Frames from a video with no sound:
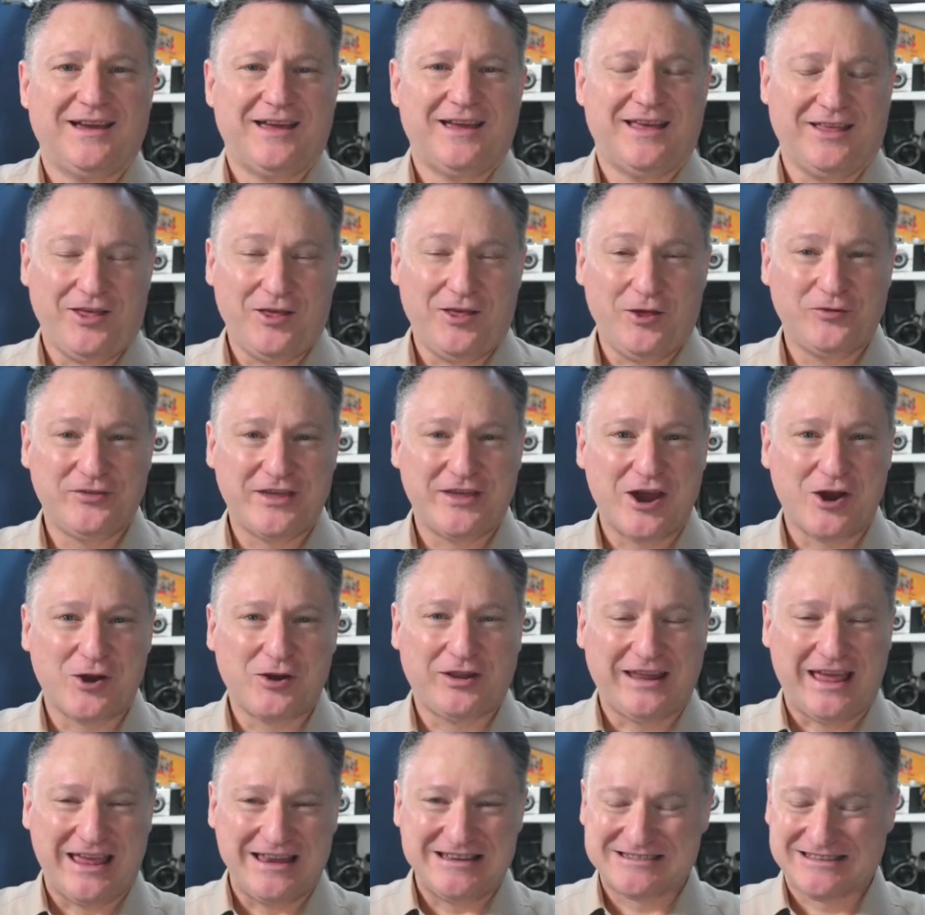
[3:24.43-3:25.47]
Hello
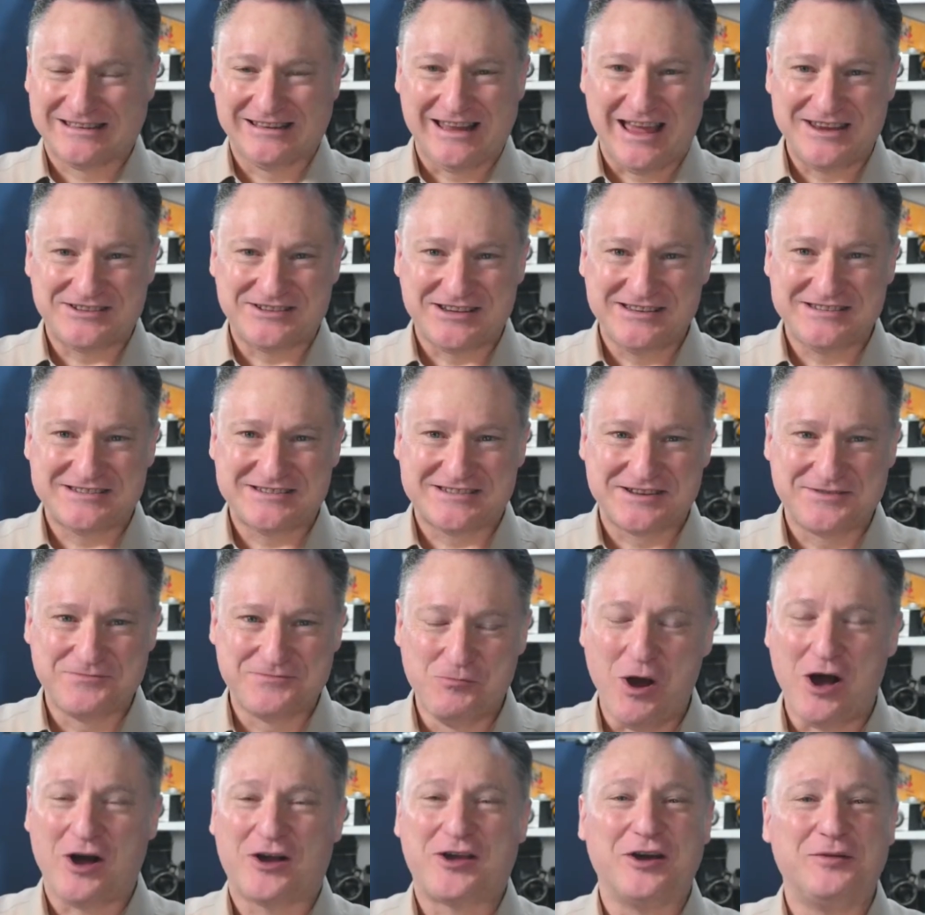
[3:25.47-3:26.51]
there, Lens Legends.
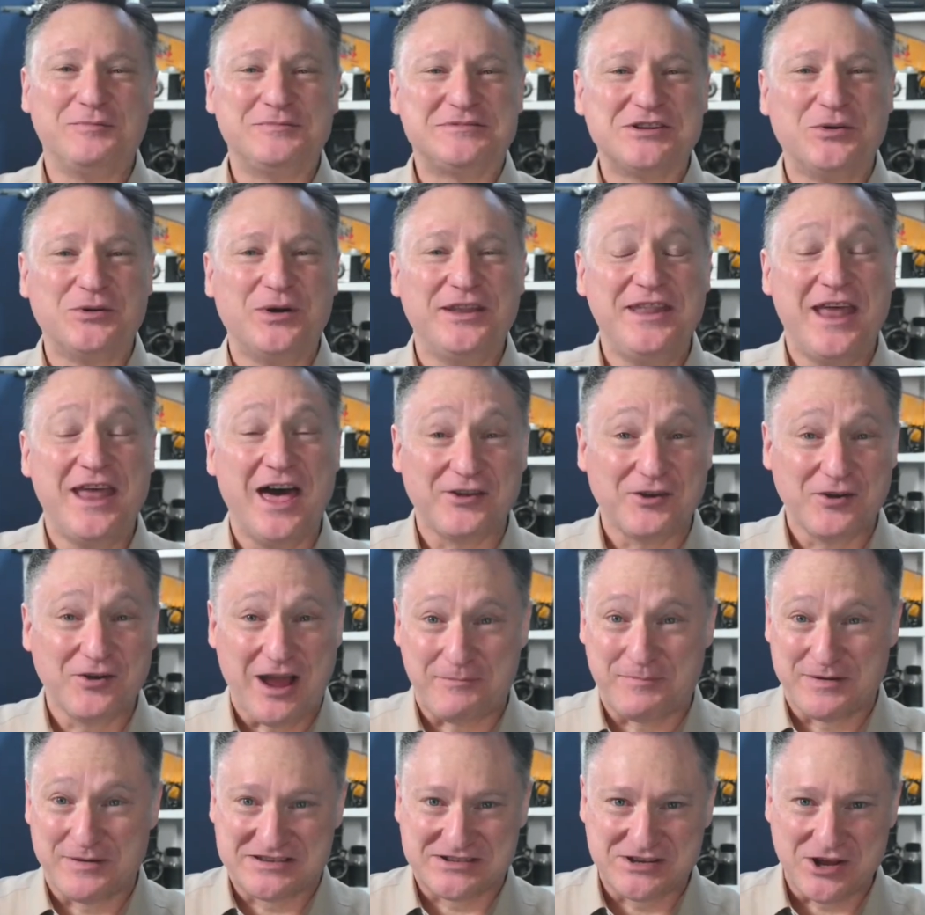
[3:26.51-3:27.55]
Welcome to another
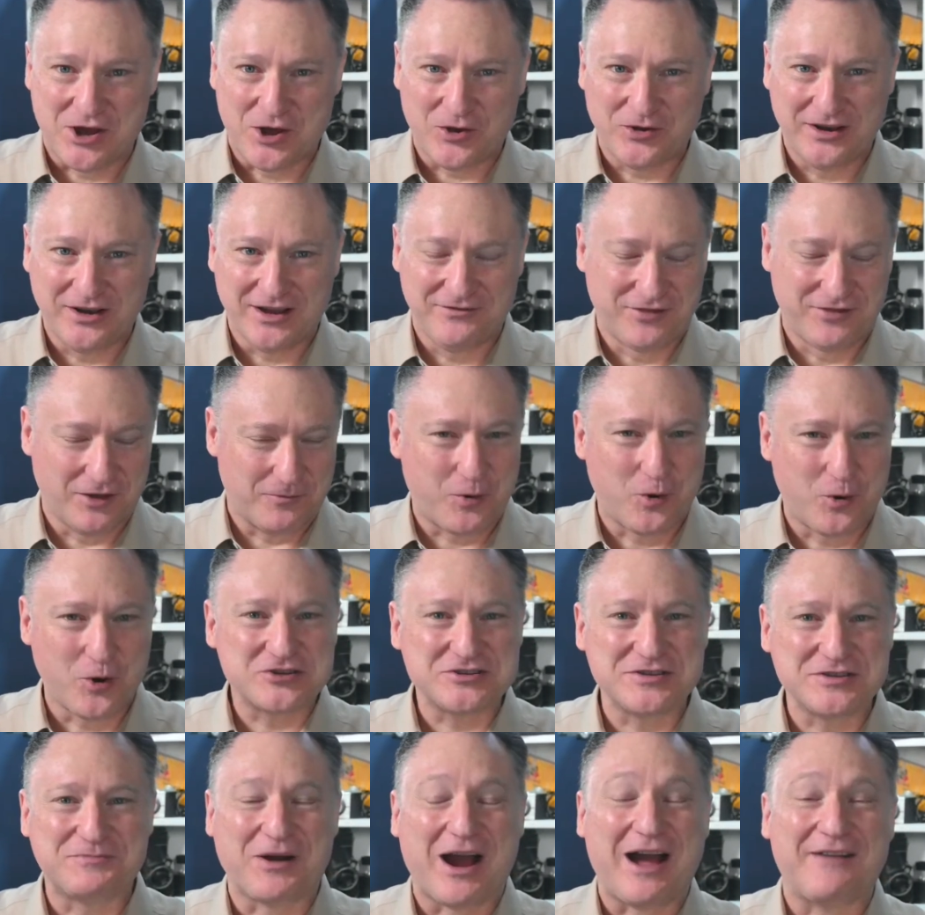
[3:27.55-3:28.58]
episode of the
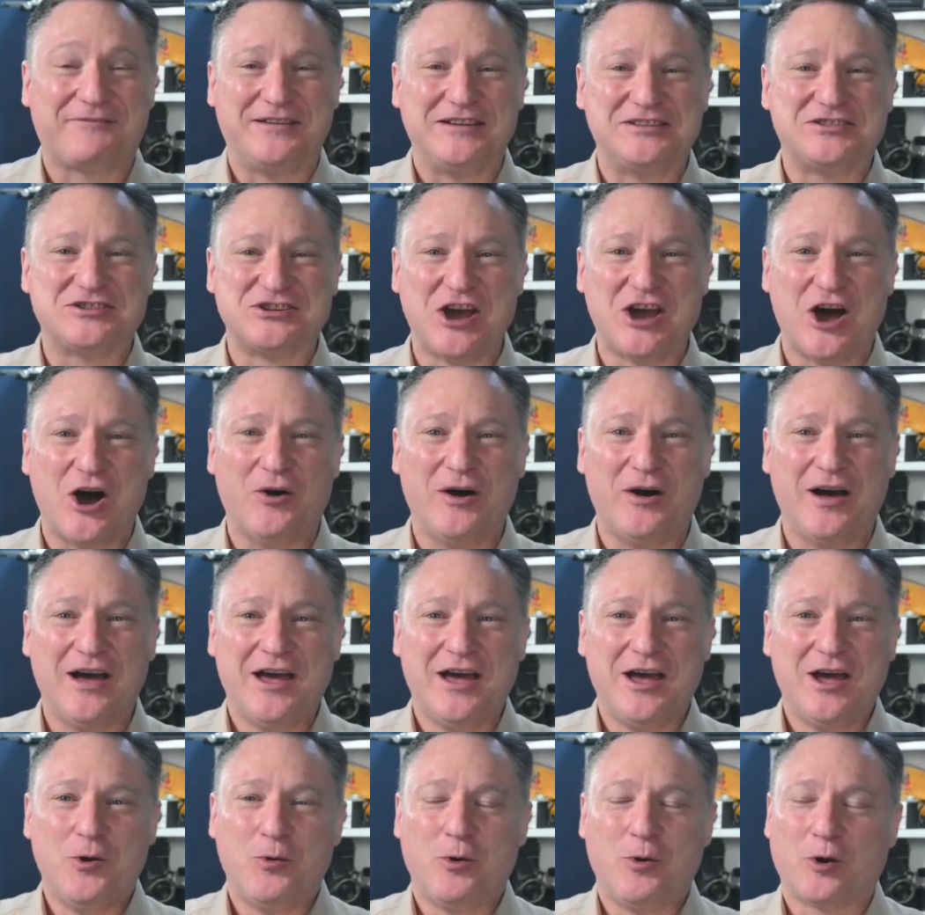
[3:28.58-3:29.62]
Portrait Profit Show,
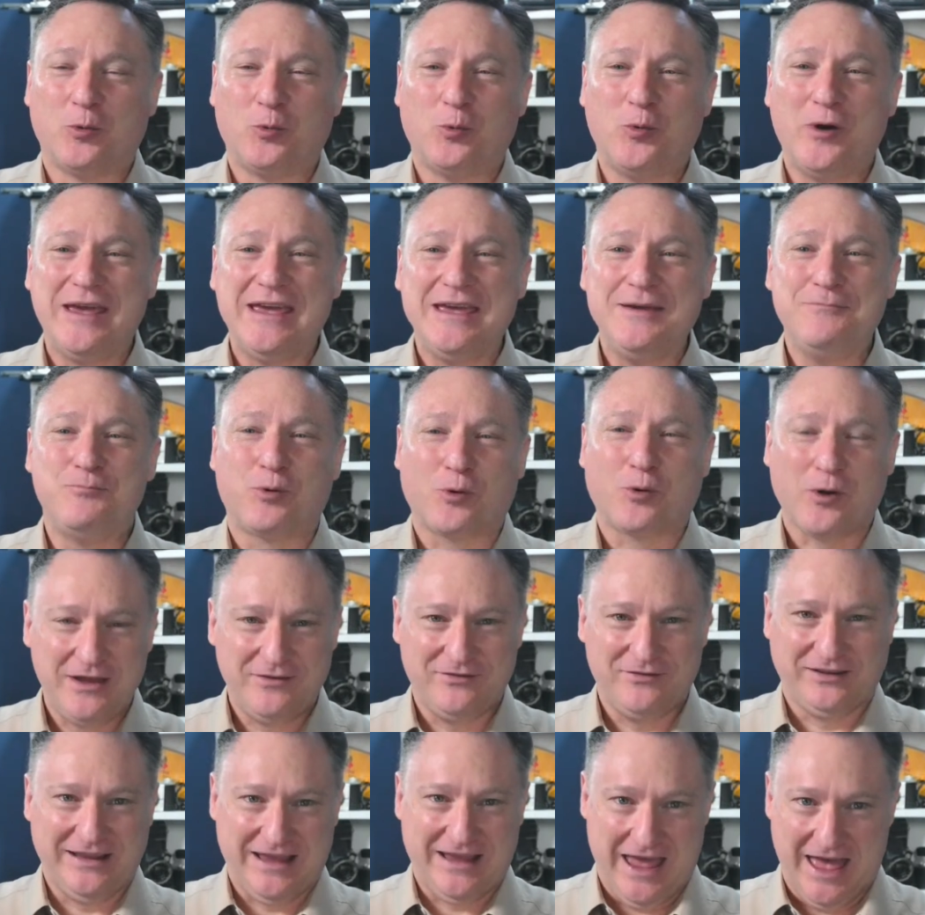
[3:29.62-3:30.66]
where we
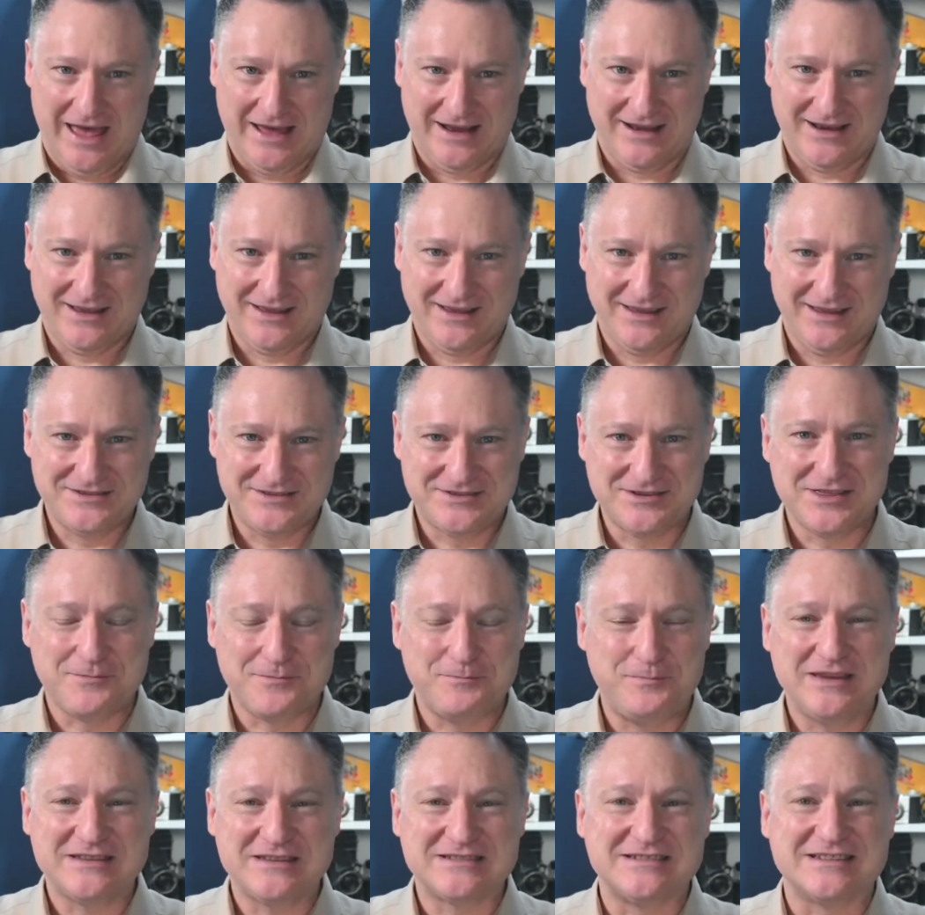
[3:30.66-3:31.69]
bravely head into the
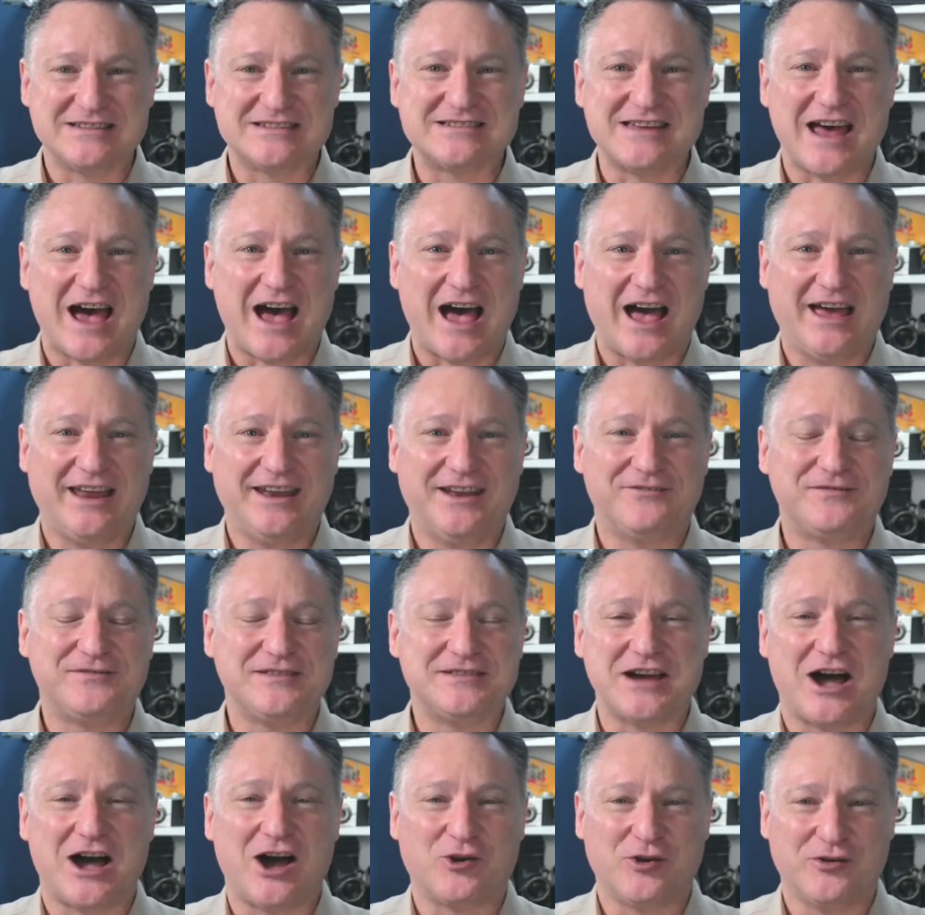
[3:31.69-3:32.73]
business side of
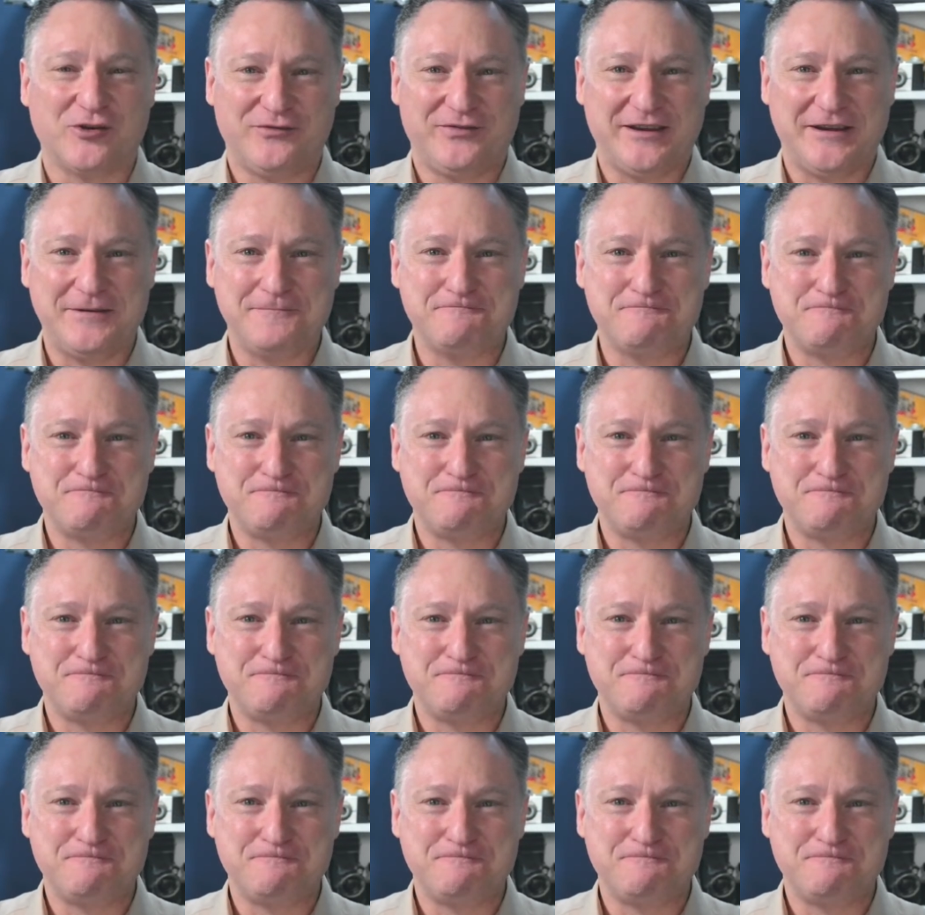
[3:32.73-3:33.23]
photography.